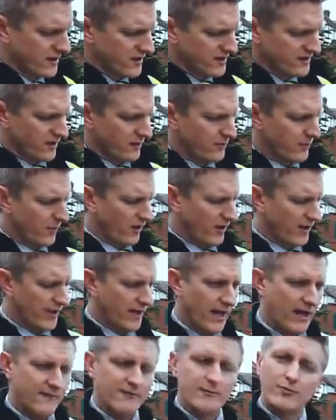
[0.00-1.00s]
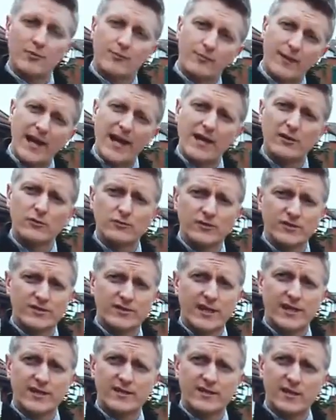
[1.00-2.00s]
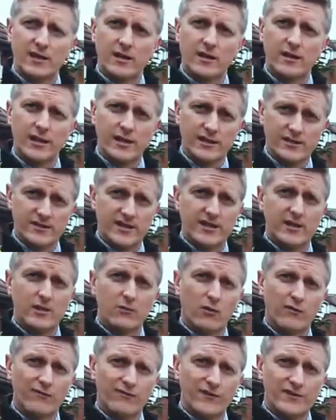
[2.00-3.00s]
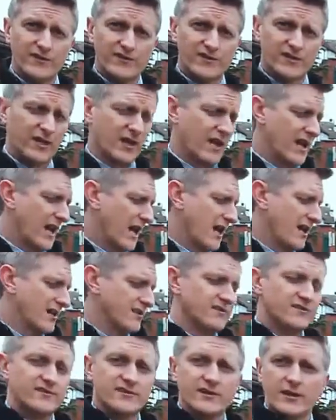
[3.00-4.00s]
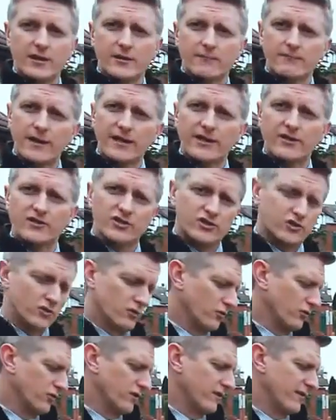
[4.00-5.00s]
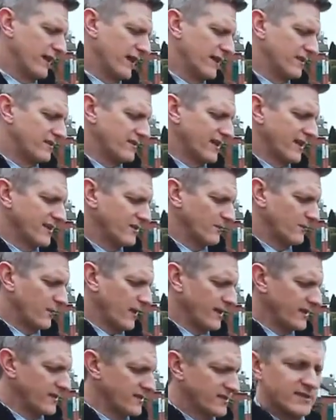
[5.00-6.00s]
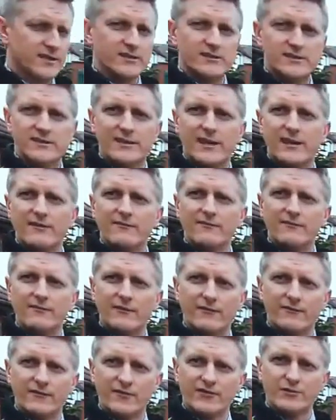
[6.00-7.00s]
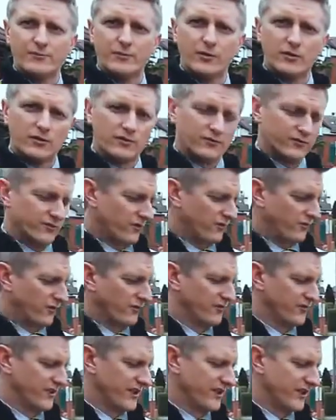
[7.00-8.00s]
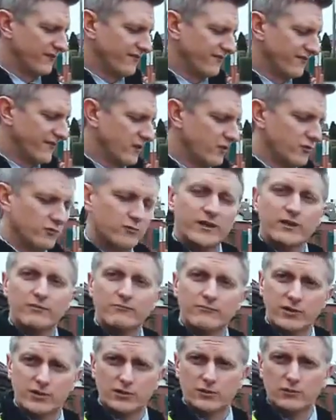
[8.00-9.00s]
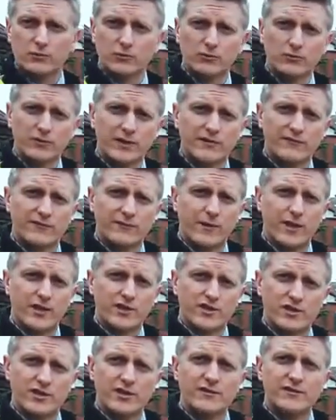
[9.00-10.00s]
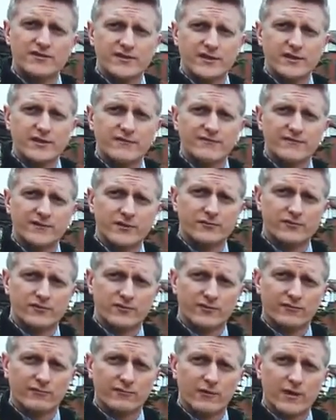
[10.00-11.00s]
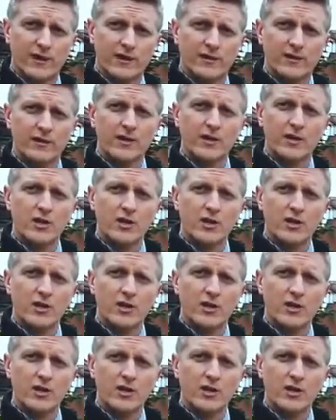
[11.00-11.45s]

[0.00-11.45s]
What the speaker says: So by having prepared all the data in Zeno Office and making sure that database is then visible on Zeno Field, we can record all the information in the Zeno Field software.